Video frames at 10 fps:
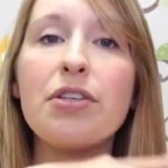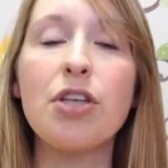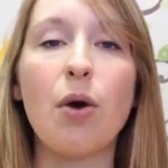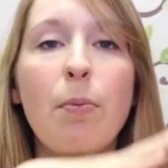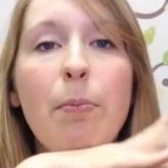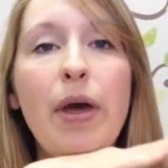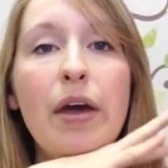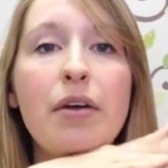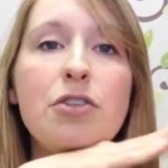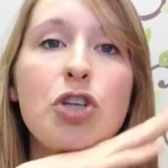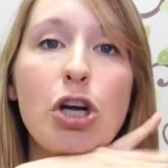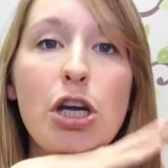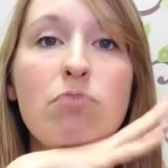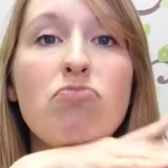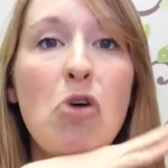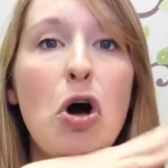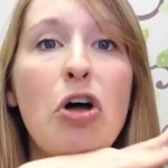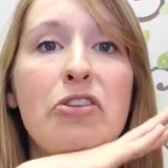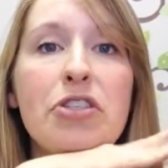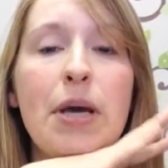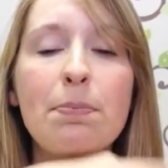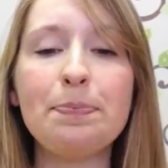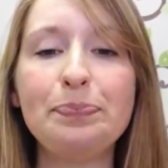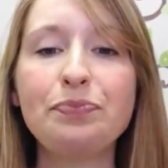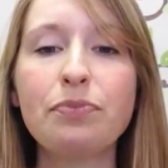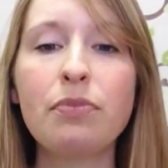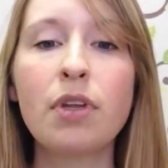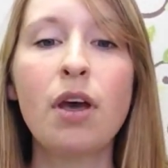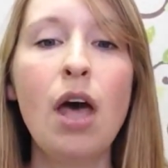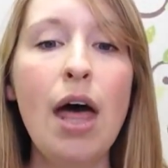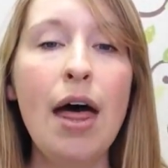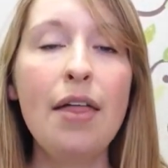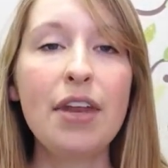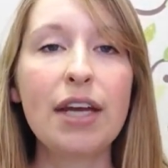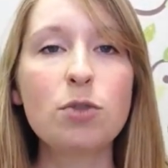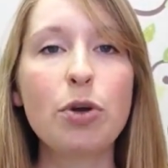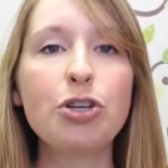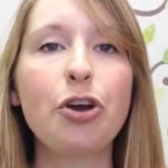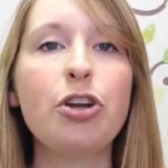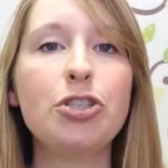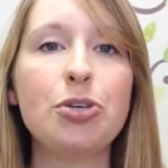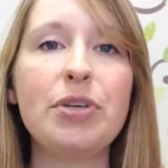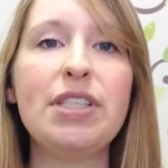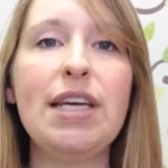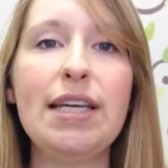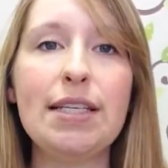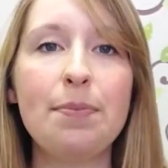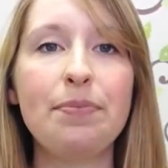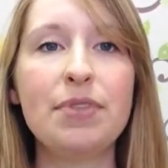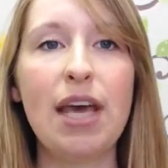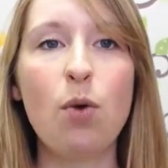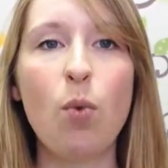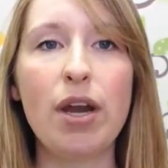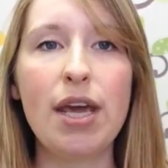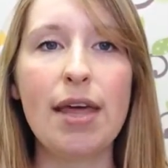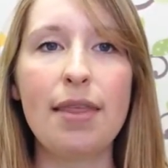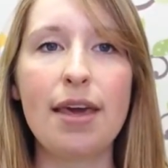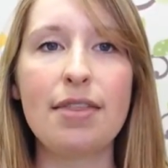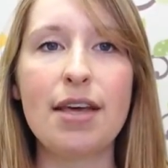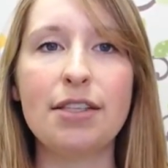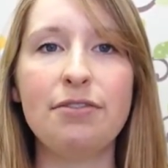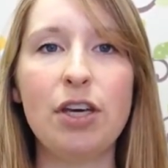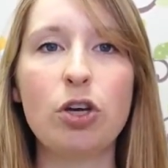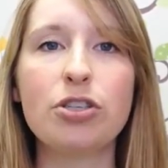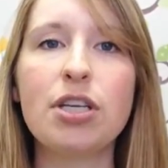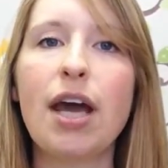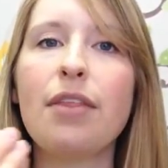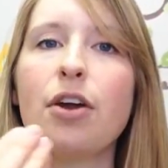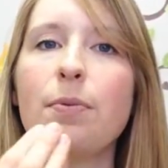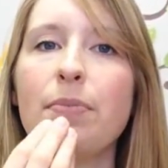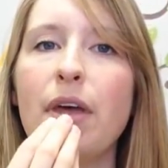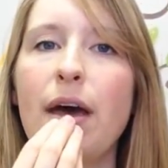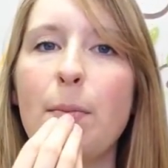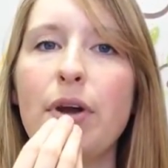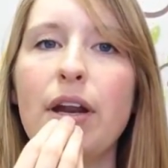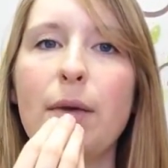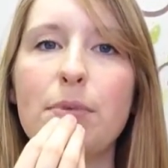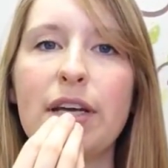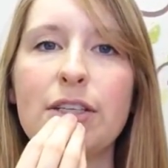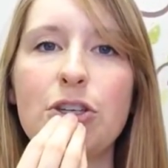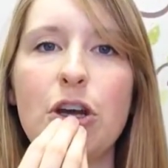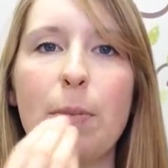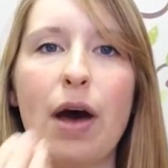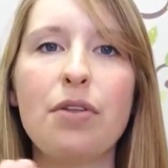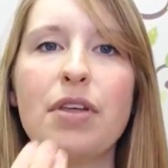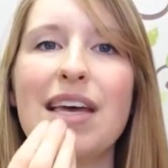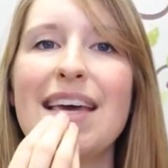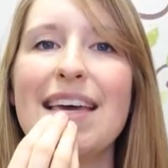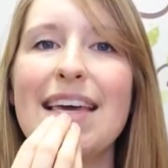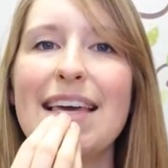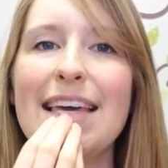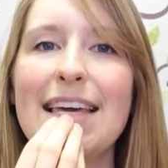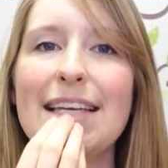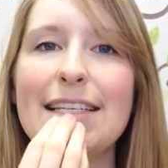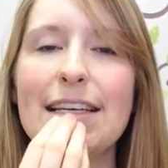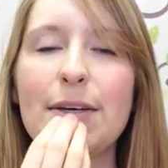So pig, dirty, all the same. The next word you're going to do is eat. Take one hand like this, fingers together, and put it up next to your mouth. Eat.